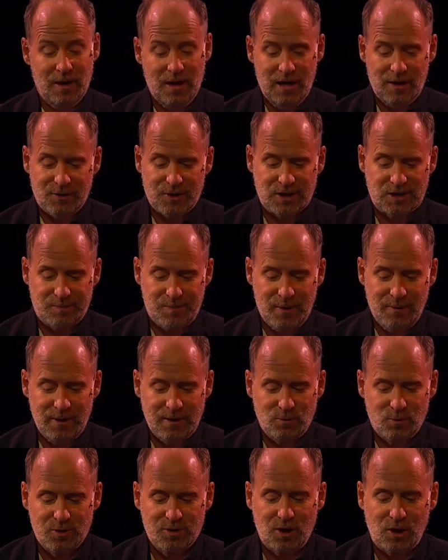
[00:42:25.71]
The spirit
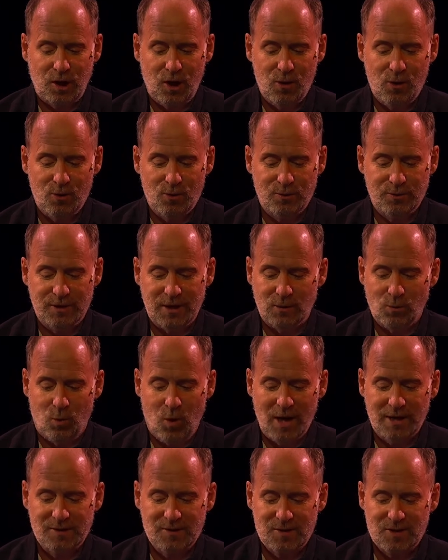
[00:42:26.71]
was clothed in
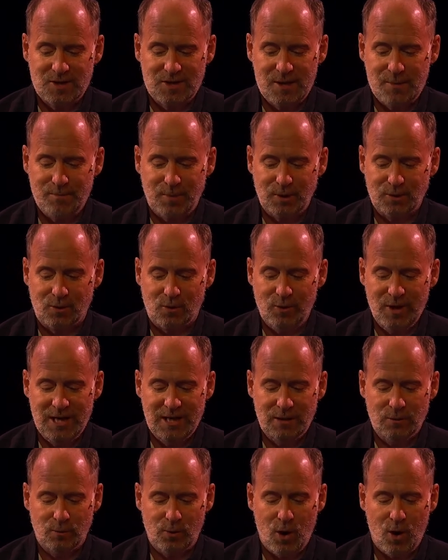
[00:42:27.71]
one simple
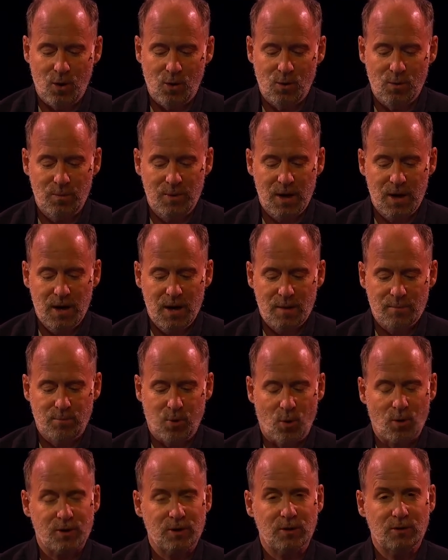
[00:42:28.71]
green robe
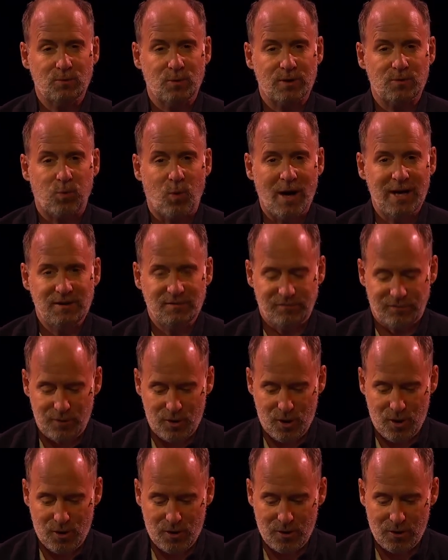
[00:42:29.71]
bordered with white
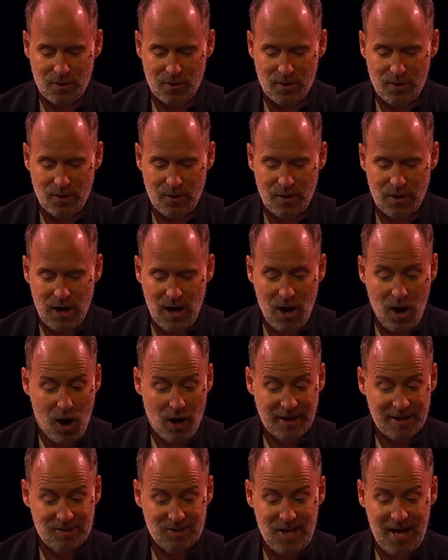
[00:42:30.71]
fur. On
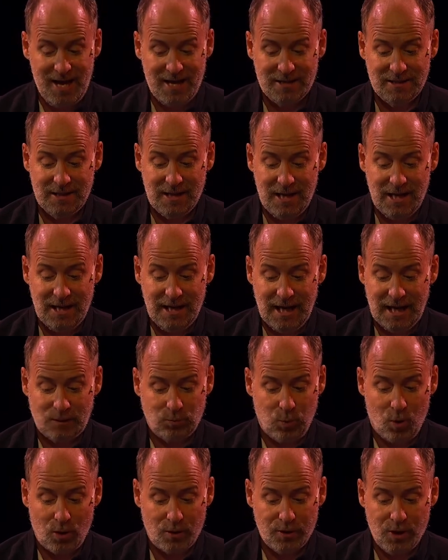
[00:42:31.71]
its head, it
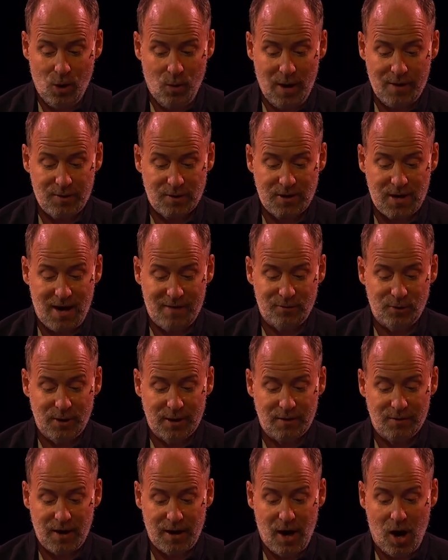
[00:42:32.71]
wore no other
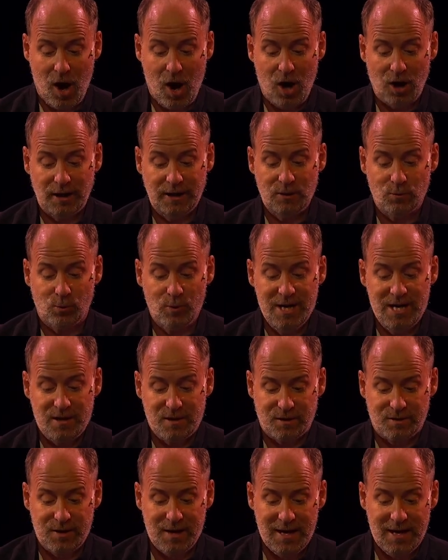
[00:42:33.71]
covering than a holly
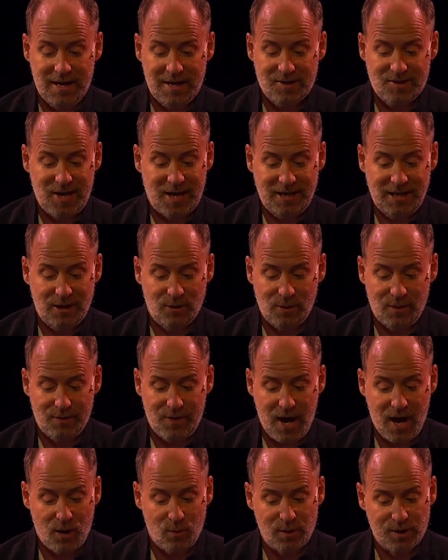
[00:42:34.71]
wreath, set here and
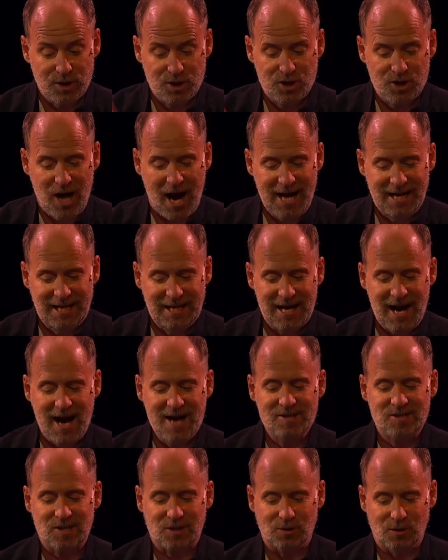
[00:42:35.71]
there with shining
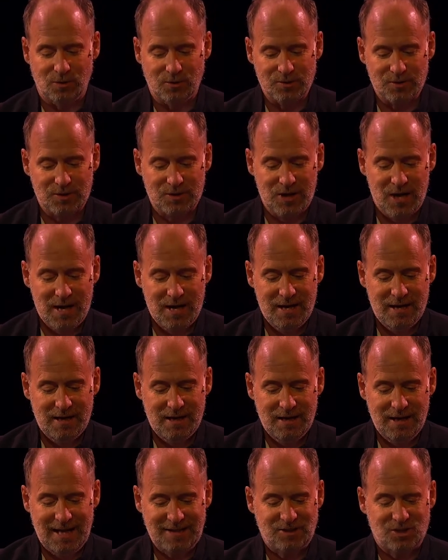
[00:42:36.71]
icicles.
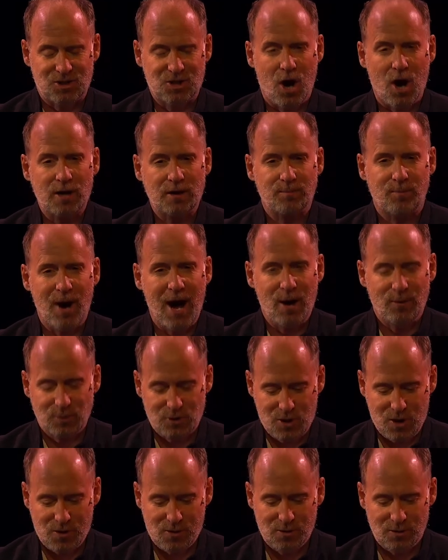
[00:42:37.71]
Its dark brown
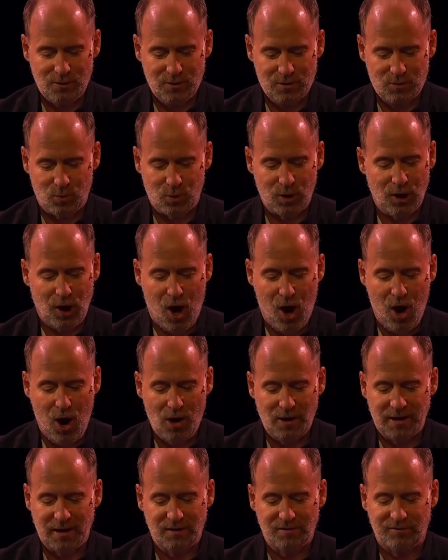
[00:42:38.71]
curls were
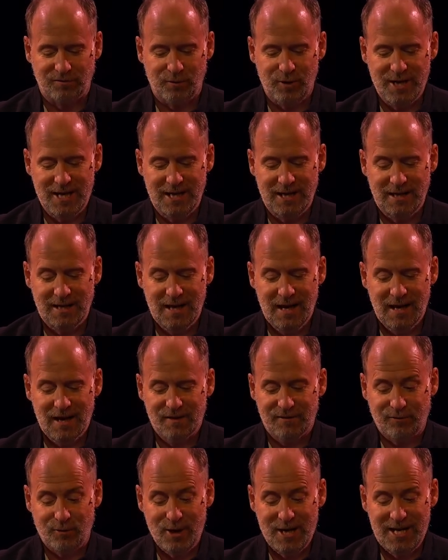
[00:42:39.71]
long and free,
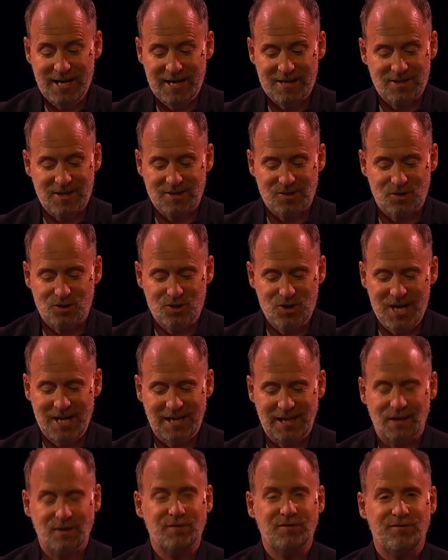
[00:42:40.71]
free as its
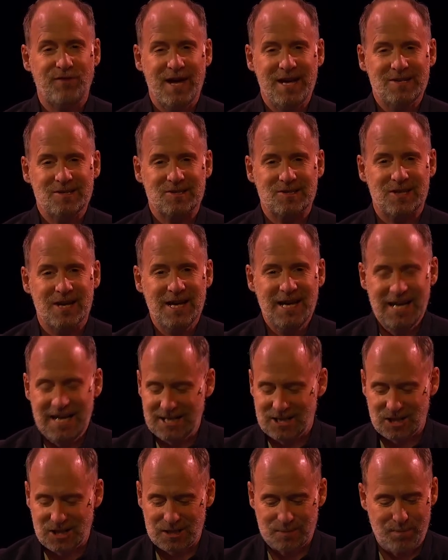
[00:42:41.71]
genial face,
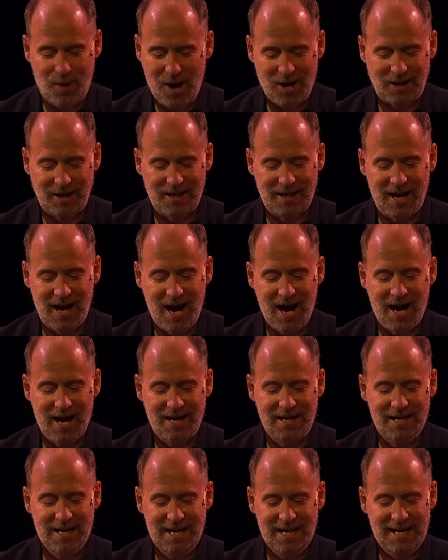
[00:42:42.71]
its sparkling eye,
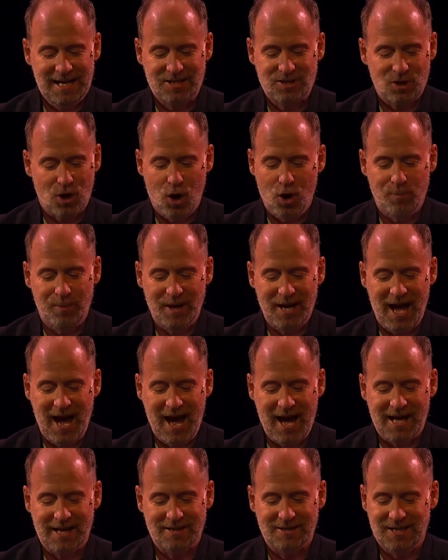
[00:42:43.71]
its open
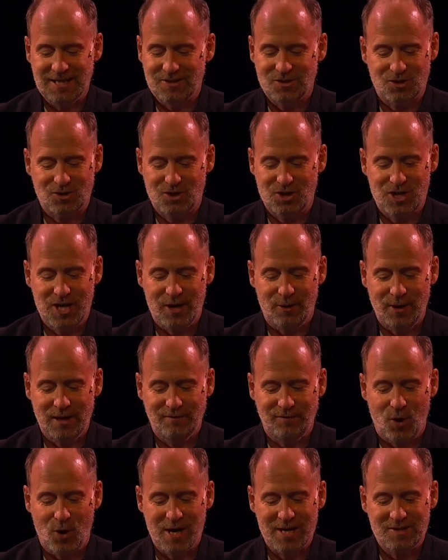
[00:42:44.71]
hand, its cheery
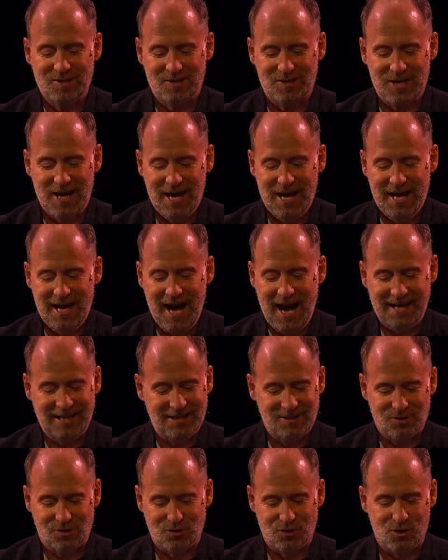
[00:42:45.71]
voice, and
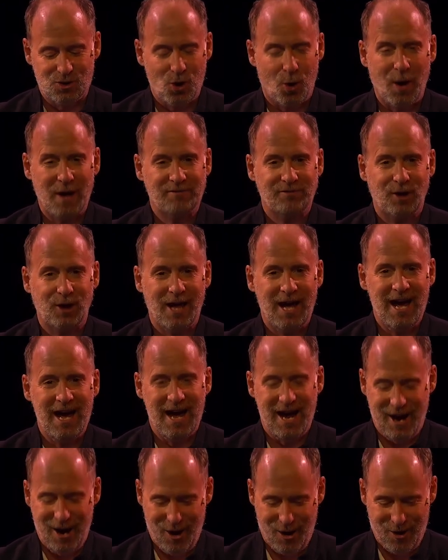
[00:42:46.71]
its joyful
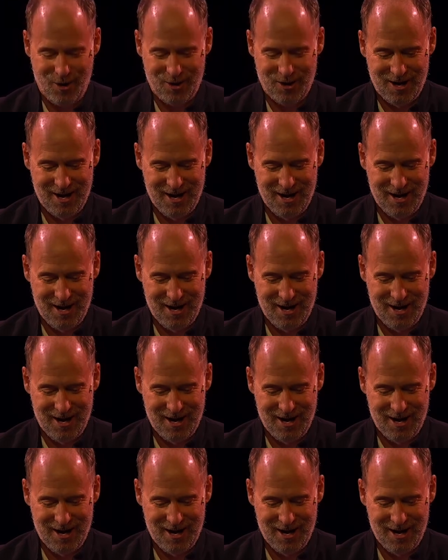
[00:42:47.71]
air.